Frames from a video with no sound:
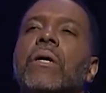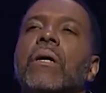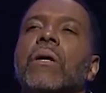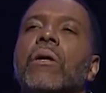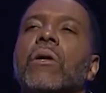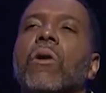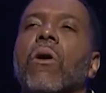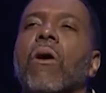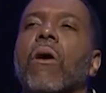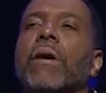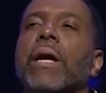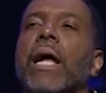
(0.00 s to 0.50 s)

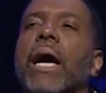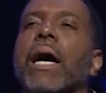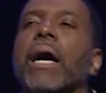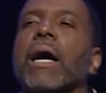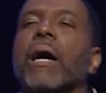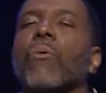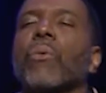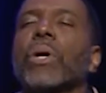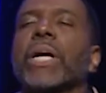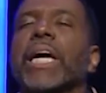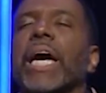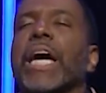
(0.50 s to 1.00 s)
Lord, I,
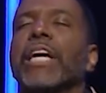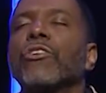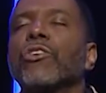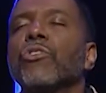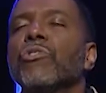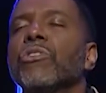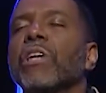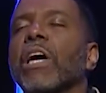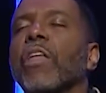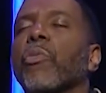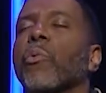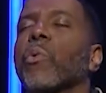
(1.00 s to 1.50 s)
we can't do
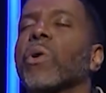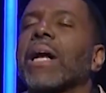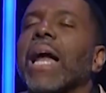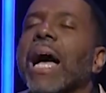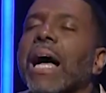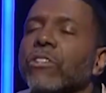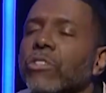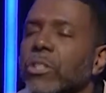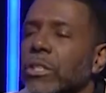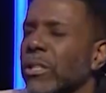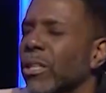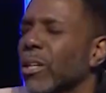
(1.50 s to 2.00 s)
nothing
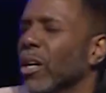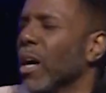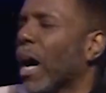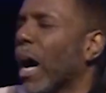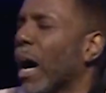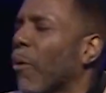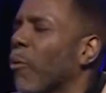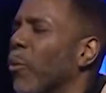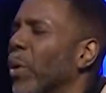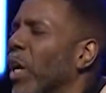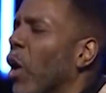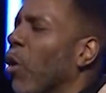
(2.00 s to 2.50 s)
without you. Uh,
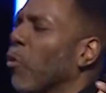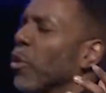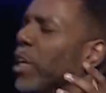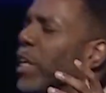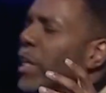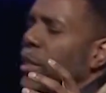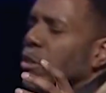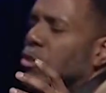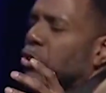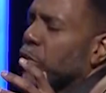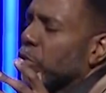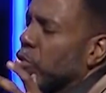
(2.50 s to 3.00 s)
we don't
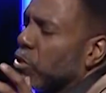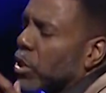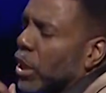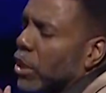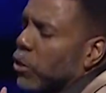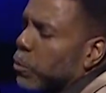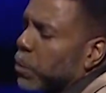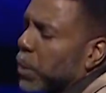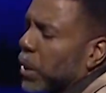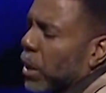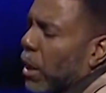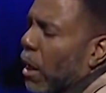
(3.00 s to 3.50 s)
need you
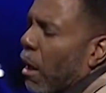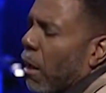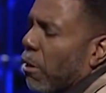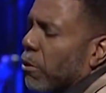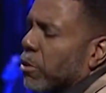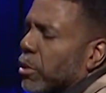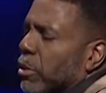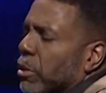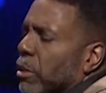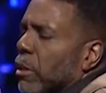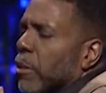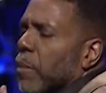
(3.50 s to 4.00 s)
just
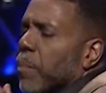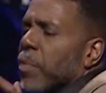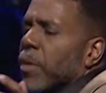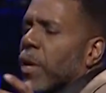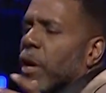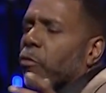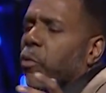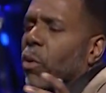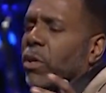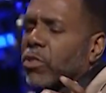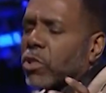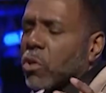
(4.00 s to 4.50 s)
because
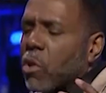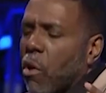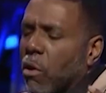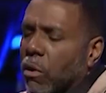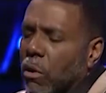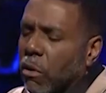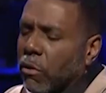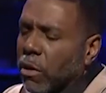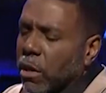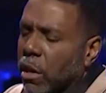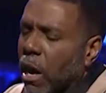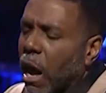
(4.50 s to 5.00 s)
of what's going
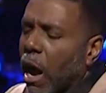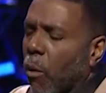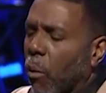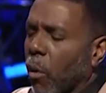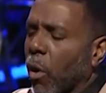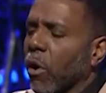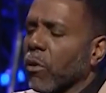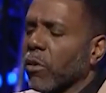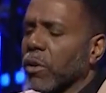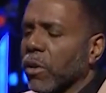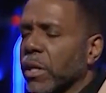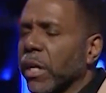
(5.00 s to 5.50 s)
on in our
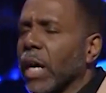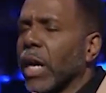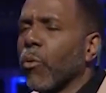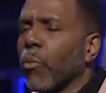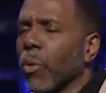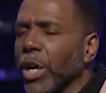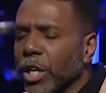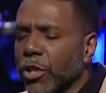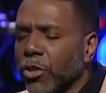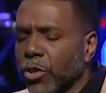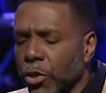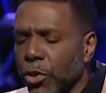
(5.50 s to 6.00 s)
world today.
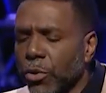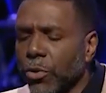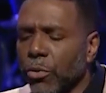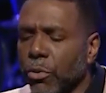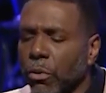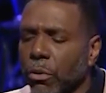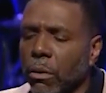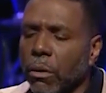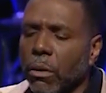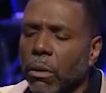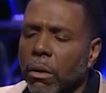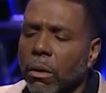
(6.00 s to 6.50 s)
We
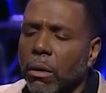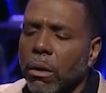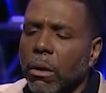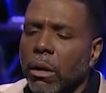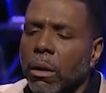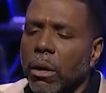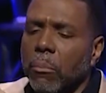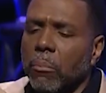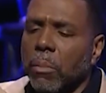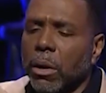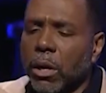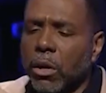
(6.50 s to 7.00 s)
do.
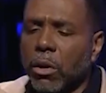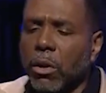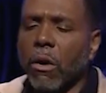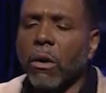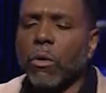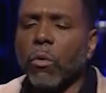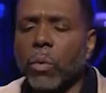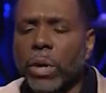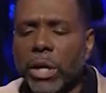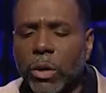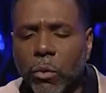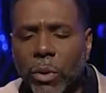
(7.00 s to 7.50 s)
But Lord,
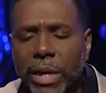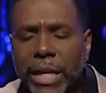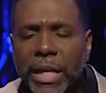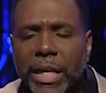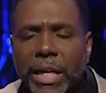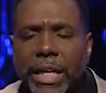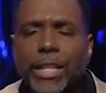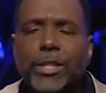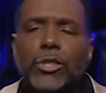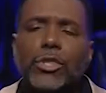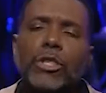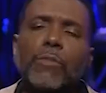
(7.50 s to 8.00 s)
we, we
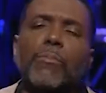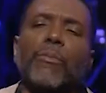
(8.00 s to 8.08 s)
needed you